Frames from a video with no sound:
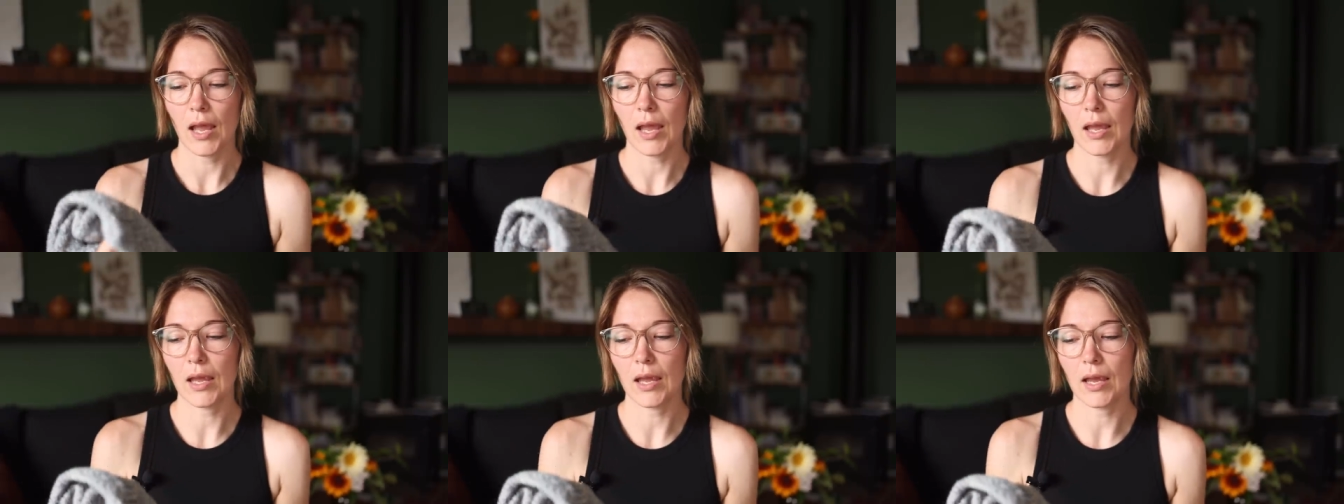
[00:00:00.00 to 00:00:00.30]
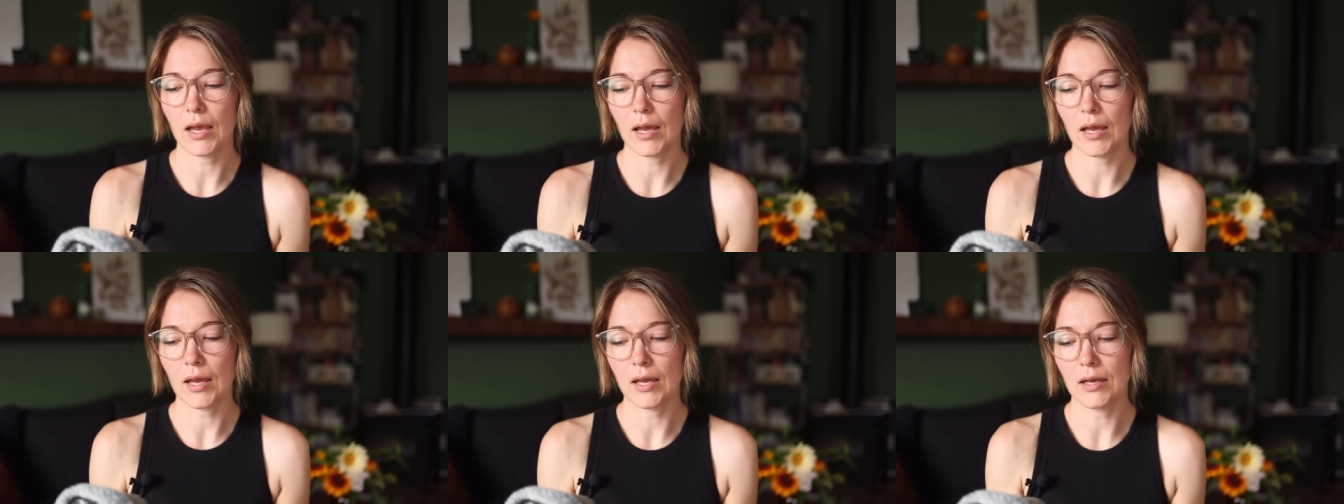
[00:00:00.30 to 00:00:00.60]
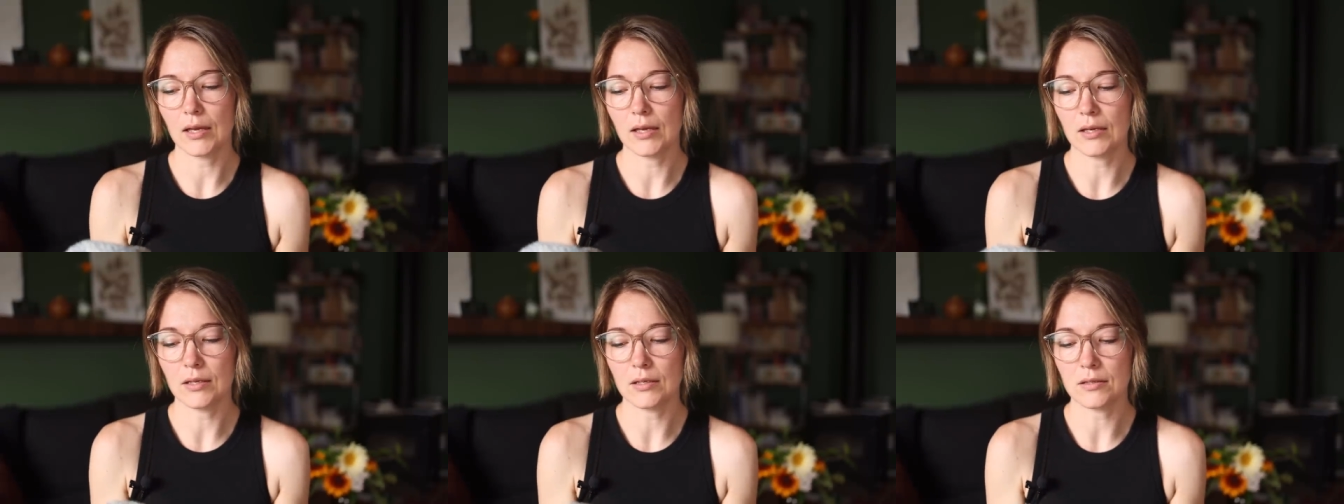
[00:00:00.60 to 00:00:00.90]

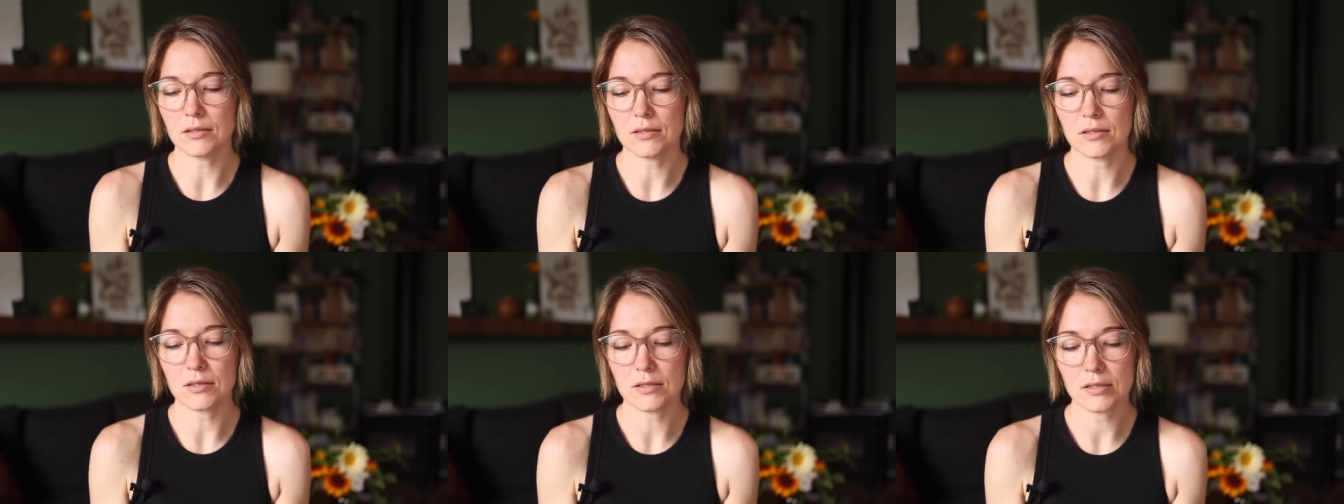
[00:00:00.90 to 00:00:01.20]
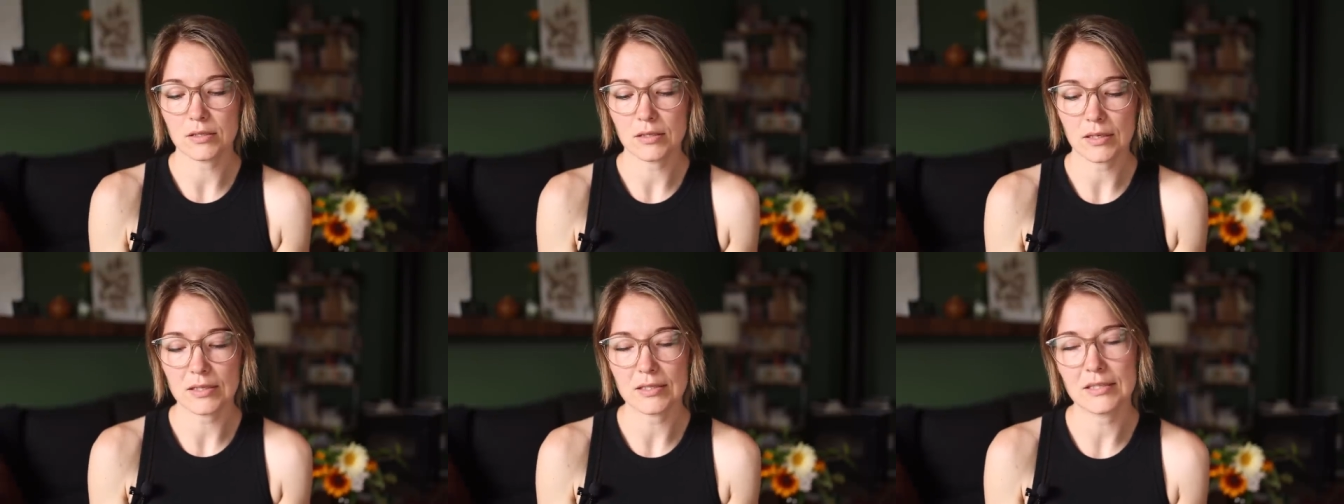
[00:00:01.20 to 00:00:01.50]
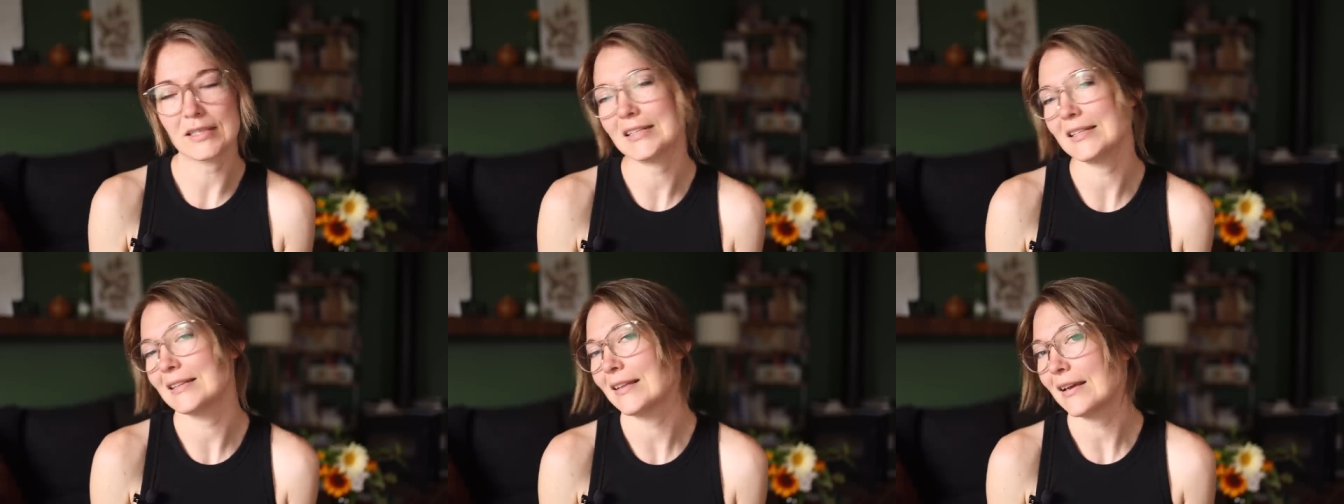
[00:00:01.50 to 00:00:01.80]
and
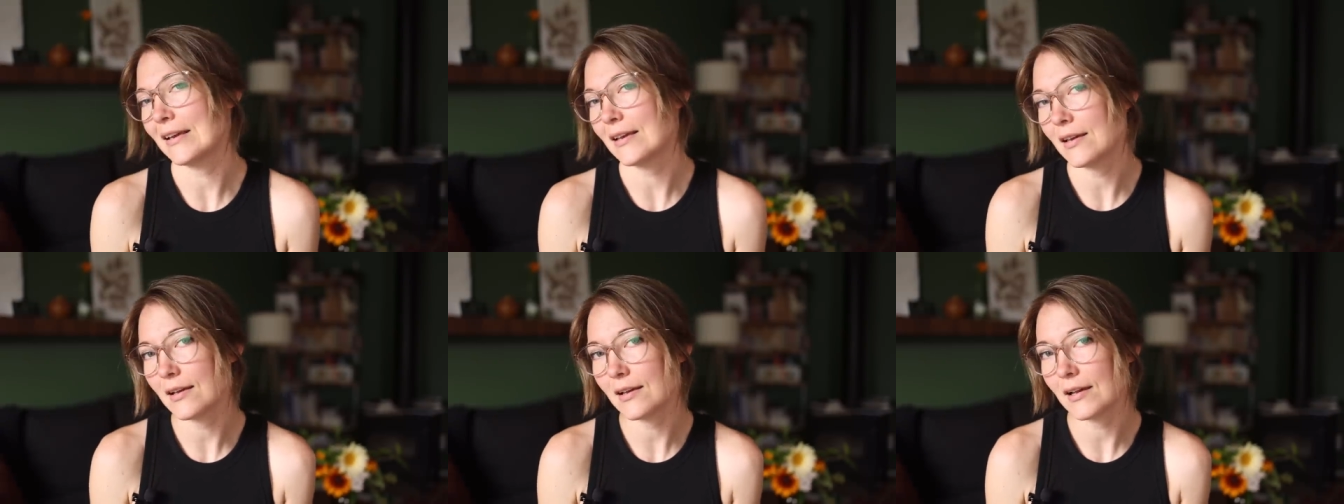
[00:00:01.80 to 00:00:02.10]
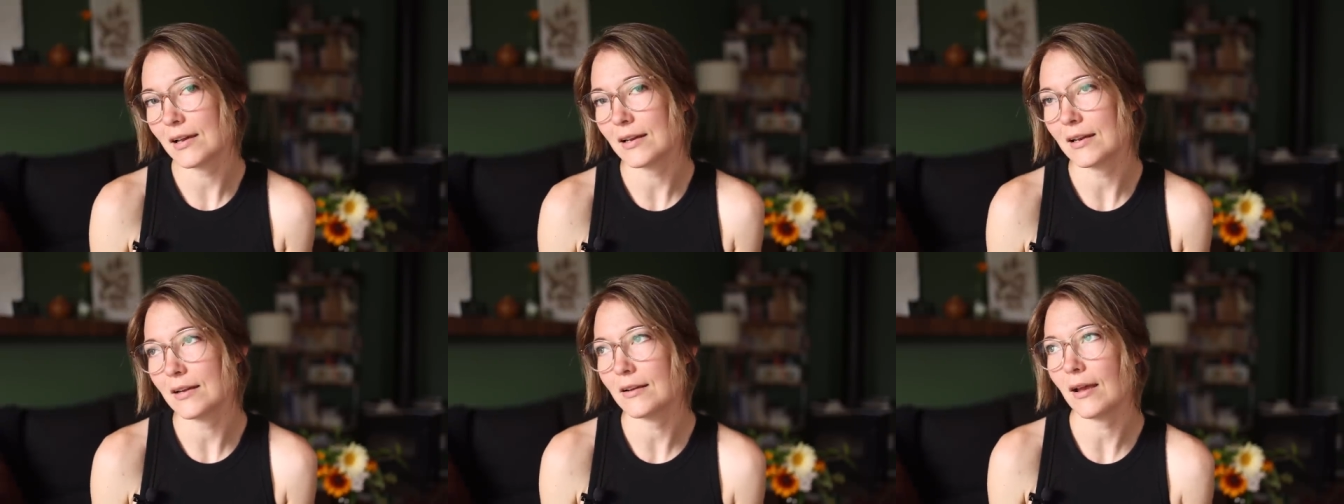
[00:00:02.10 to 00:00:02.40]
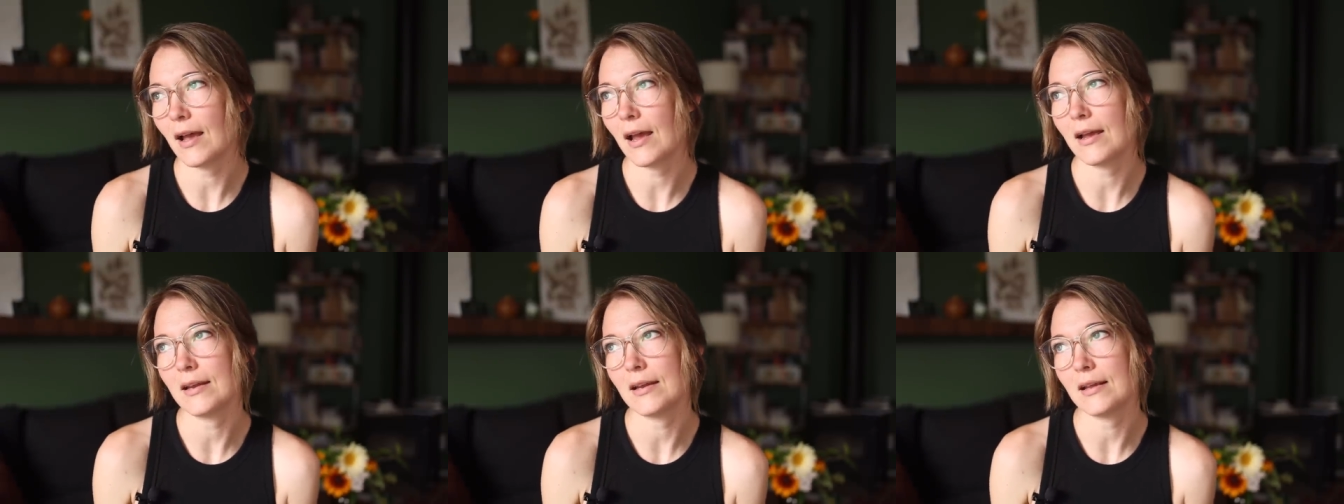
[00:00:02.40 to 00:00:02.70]
didn't like it and
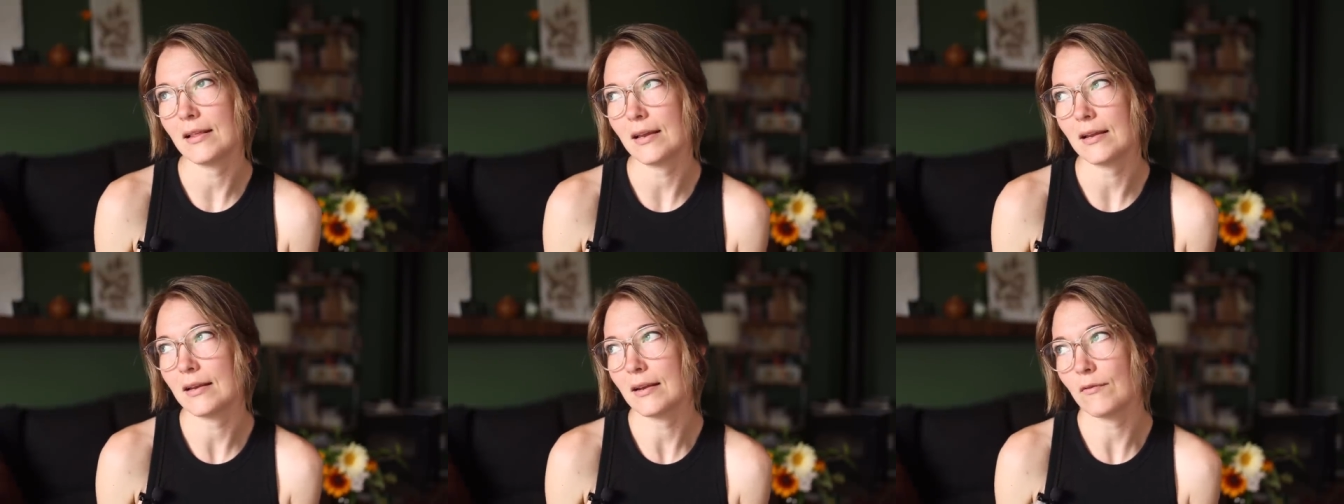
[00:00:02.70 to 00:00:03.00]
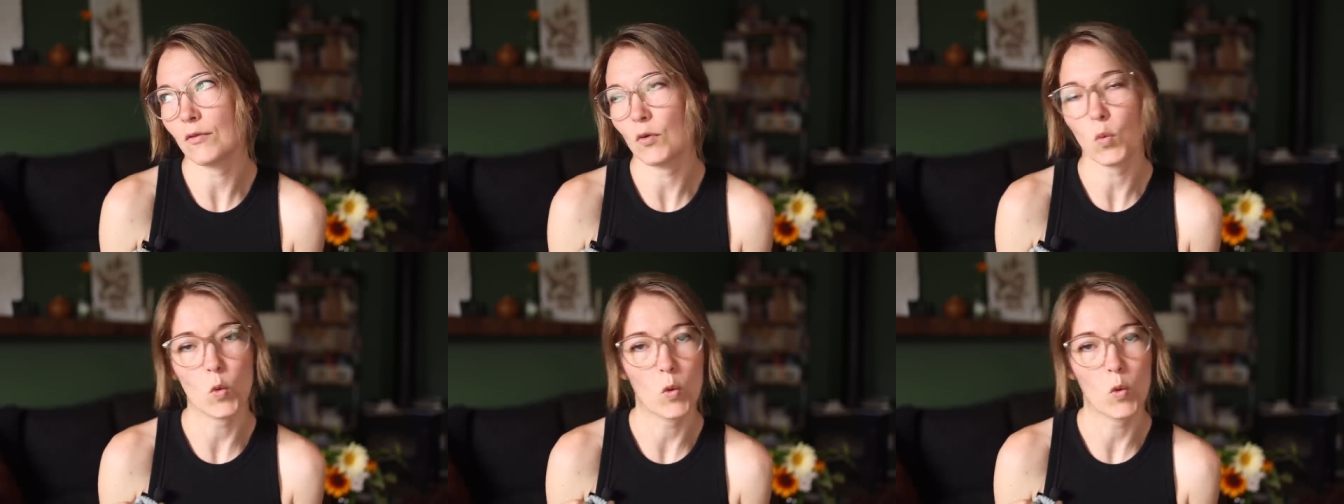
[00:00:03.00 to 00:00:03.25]
it, I like never